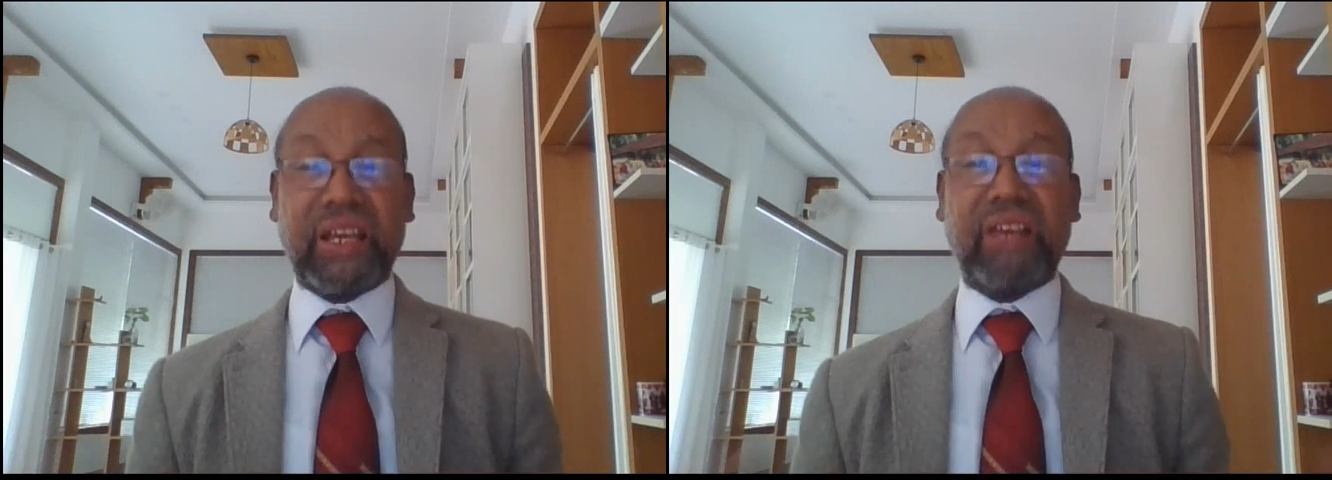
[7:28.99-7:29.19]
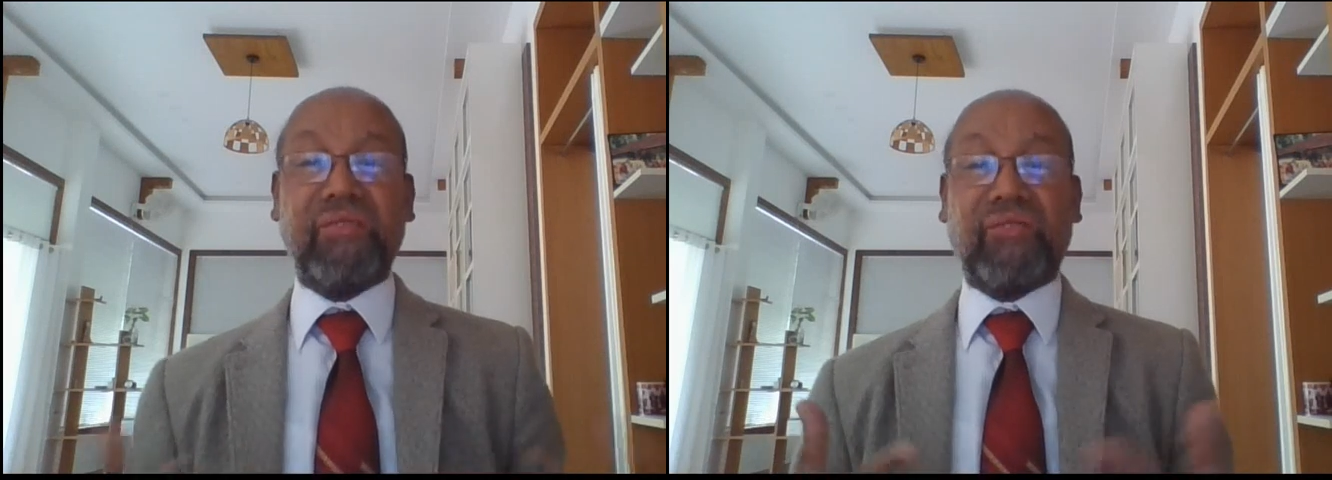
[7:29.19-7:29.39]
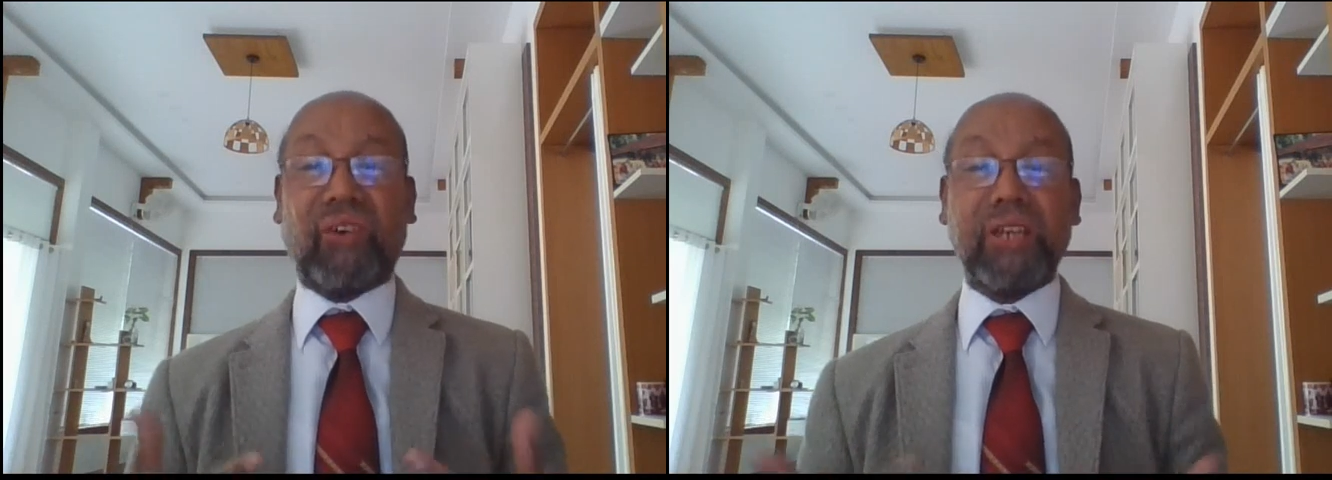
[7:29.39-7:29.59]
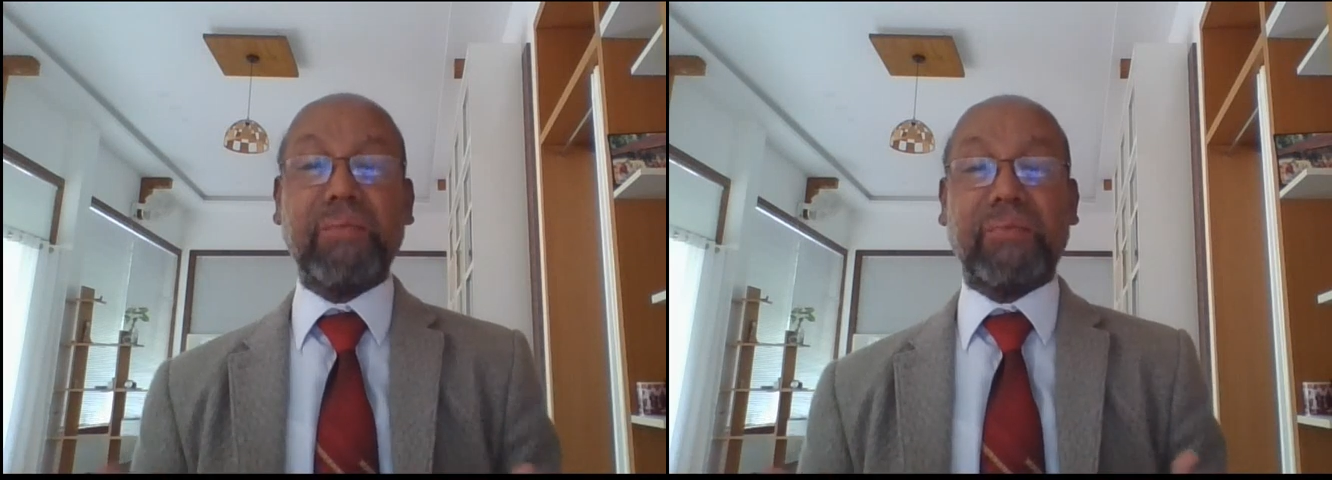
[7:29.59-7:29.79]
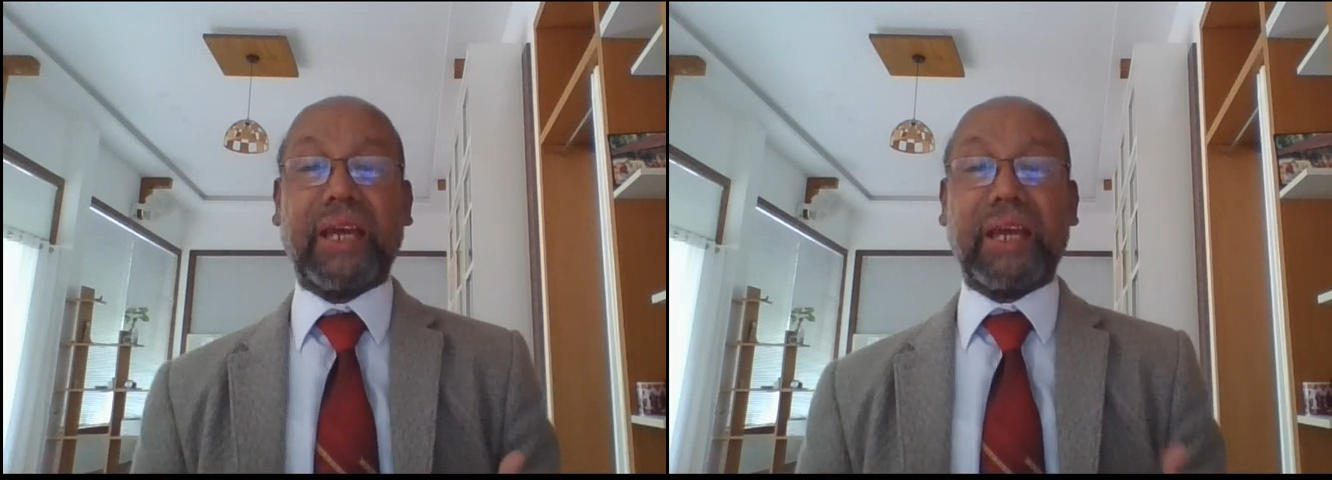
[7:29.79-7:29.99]
A
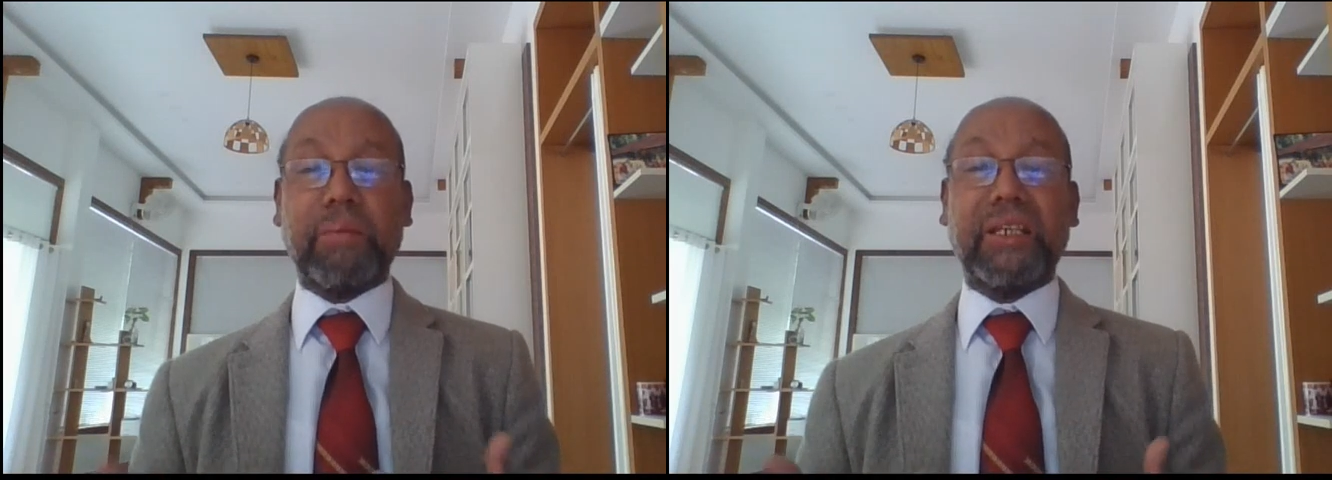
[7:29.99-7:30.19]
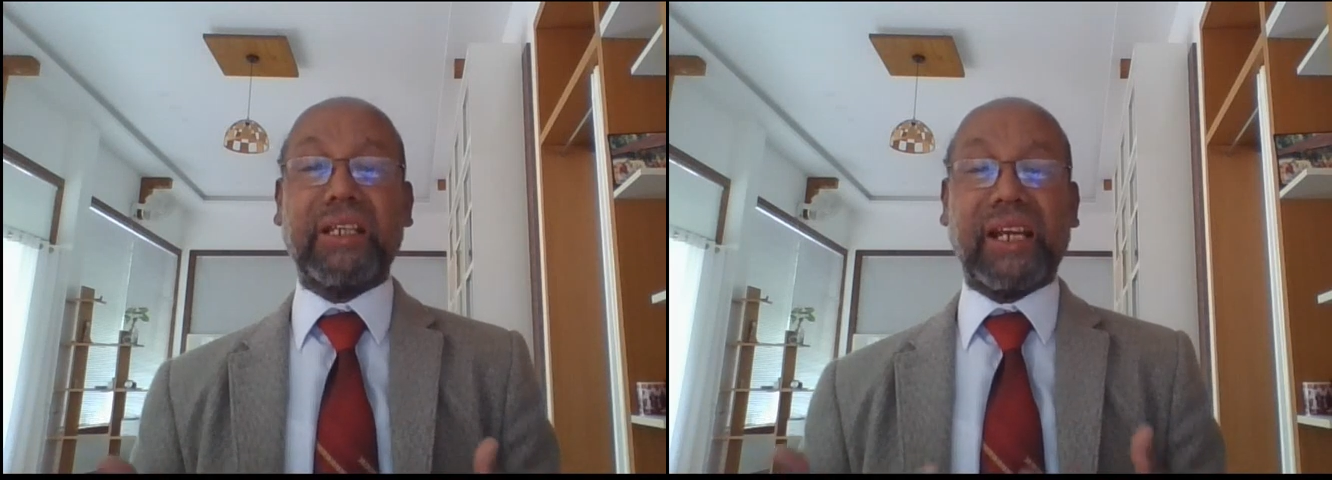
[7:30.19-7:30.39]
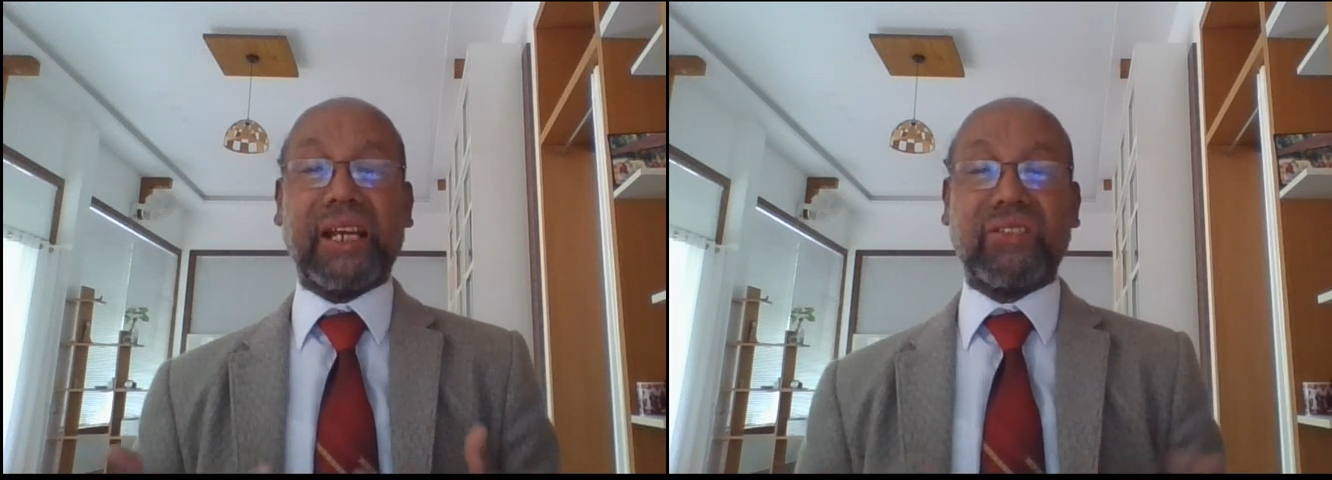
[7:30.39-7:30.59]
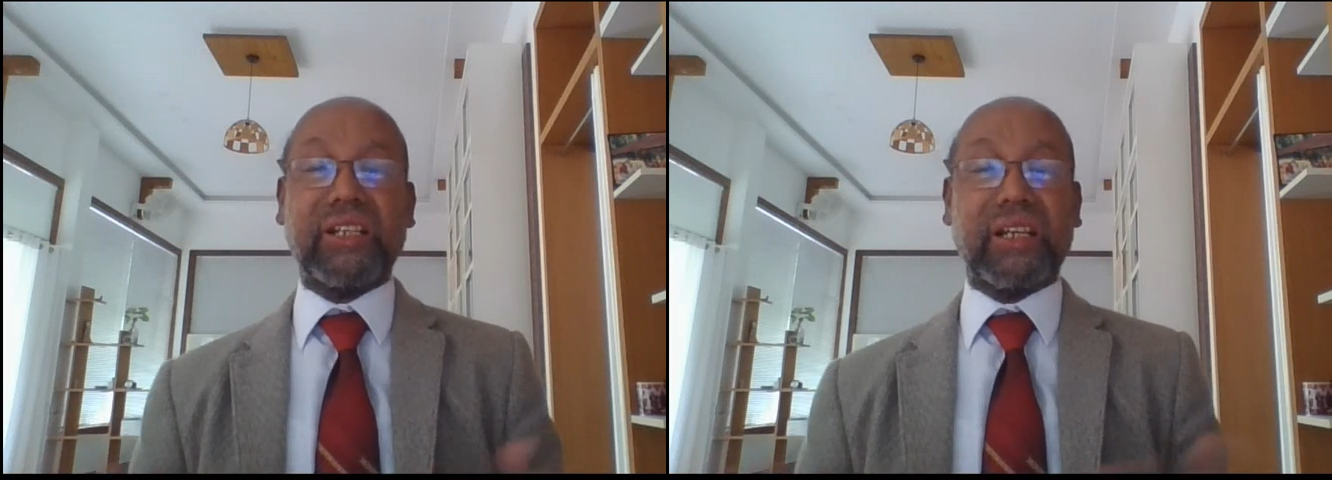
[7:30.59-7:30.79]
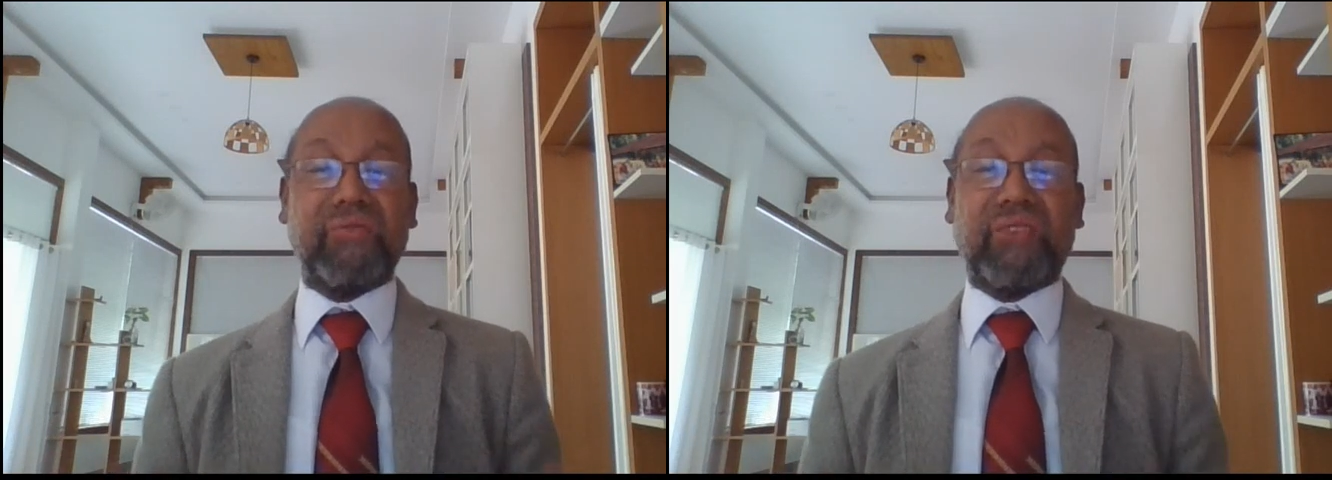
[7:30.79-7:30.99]
phoneme can be realized
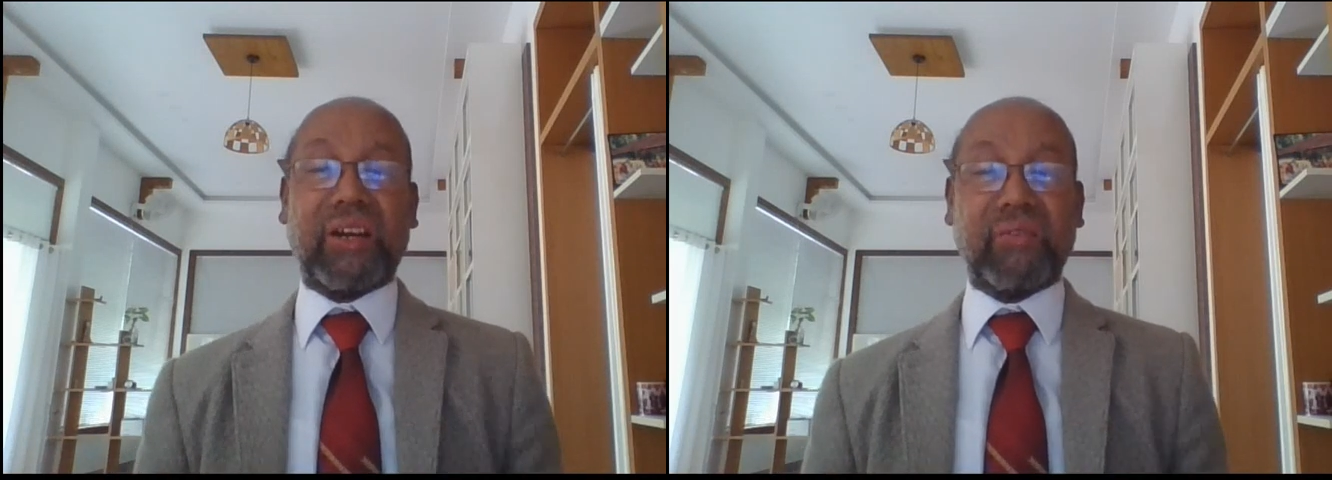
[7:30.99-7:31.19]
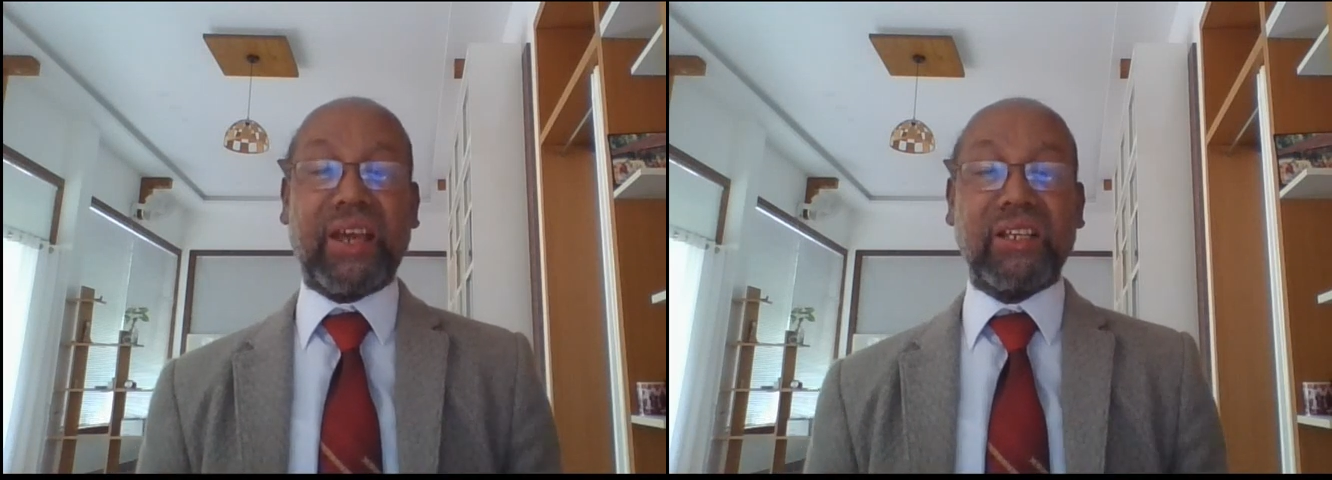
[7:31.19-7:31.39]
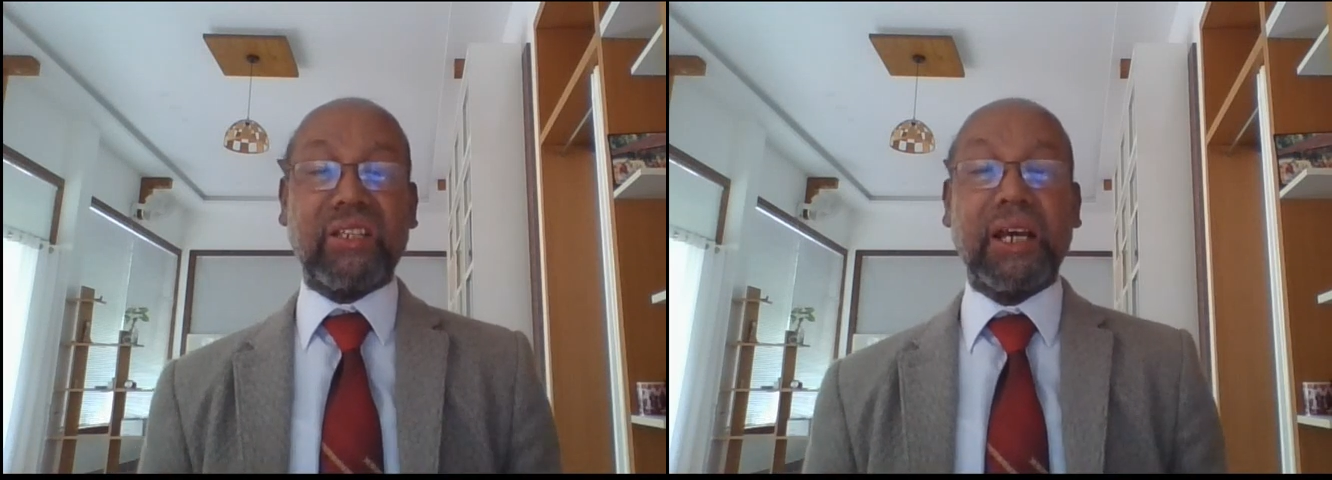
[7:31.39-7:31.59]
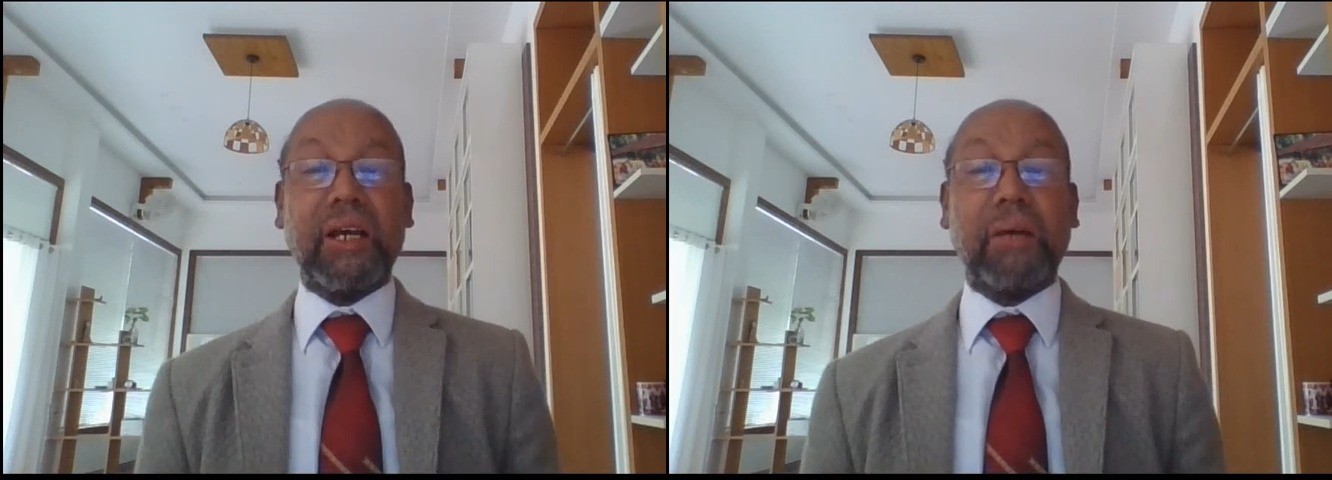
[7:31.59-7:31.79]
in different ways,